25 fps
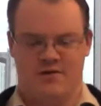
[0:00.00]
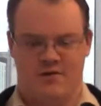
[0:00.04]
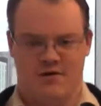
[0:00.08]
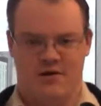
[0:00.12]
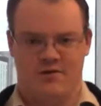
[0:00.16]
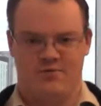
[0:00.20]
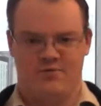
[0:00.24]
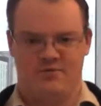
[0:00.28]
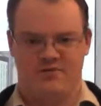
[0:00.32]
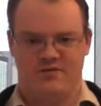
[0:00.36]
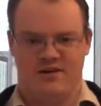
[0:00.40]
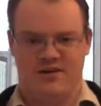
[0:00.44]

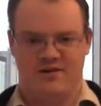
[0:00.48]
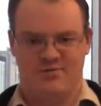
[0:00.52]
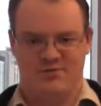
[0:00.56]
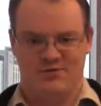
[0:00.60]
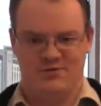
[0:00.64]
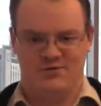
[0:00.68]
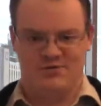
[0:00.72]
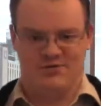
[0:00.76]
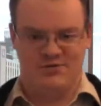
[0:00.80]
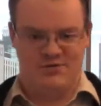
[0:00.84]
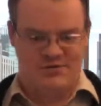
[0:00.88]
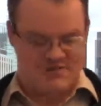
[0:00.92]
was able
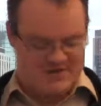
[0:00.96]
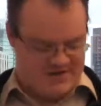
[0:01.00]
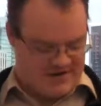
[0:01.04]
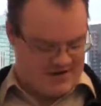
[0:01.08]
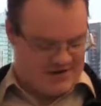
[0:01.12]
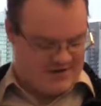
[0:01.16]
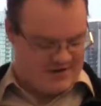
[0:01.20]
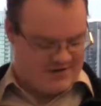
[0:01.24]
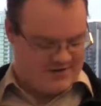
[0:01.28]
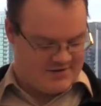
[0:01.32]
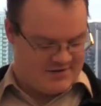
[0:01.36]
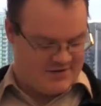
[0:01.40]
to
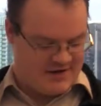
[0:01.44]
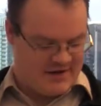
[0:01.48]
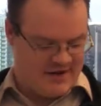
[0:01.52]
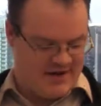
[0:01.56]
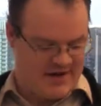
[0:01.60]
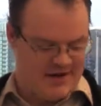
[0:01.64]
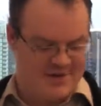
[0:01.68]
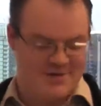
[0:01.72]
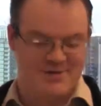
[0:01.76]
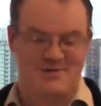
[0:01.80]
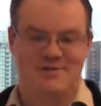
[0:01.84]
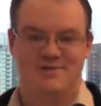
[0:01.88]
attend
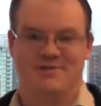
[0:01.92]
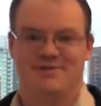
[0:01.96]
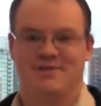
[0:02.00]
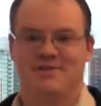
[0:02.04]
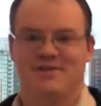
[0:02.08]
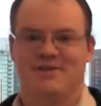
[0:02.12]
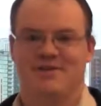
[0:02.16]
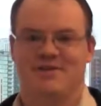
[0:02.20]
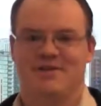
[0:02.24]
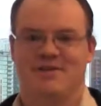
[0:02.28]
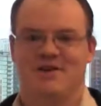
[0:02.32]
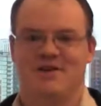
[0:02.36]
an
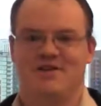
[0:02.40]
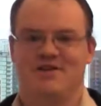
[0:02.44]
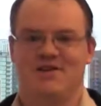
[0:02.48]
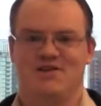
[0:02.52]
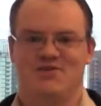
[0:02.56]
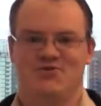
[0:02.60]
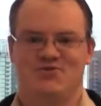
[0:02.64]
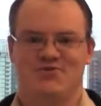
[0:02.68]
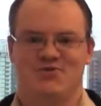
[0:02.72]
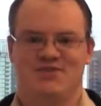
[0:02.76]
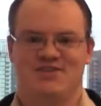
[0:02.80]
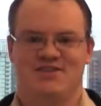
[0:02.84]

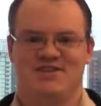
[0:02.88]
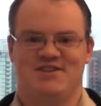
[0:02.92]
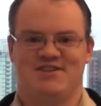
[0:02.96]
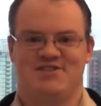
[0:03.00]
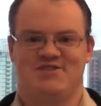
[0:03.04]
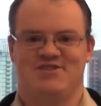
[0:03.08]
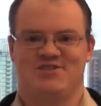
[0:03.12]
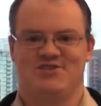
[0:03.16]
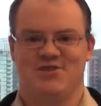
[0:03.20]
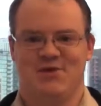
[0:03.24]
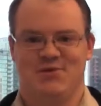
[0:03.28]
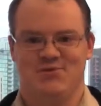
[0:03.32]
interesting
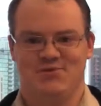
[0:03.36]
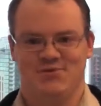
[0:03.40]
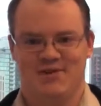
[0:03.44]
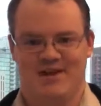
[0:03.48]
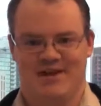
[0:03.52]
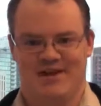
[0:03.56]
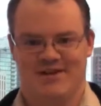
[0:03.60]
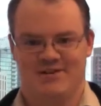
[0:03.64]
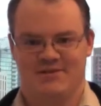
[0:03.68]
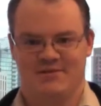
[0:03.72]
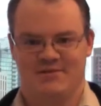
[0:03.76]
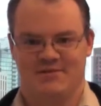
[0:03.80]
showdown